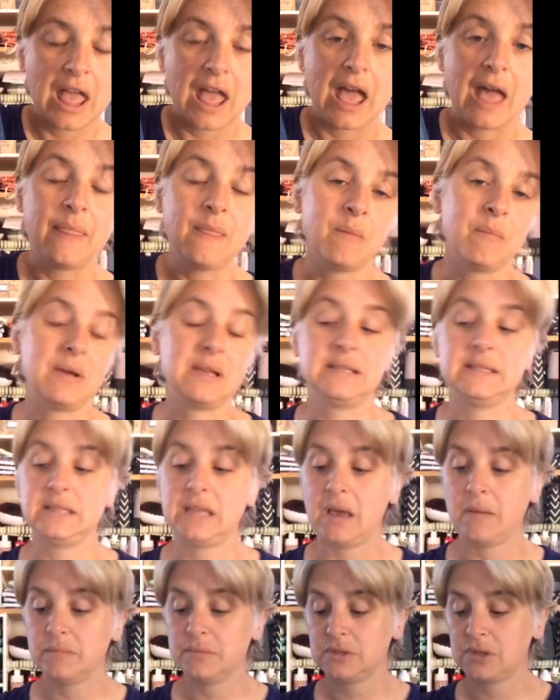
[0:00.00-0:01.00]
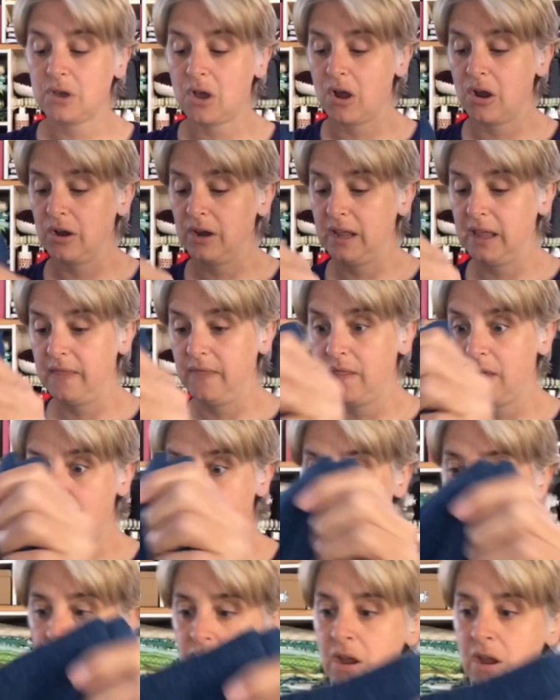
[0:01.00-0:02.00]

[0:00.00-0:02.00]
and then my stems are in there.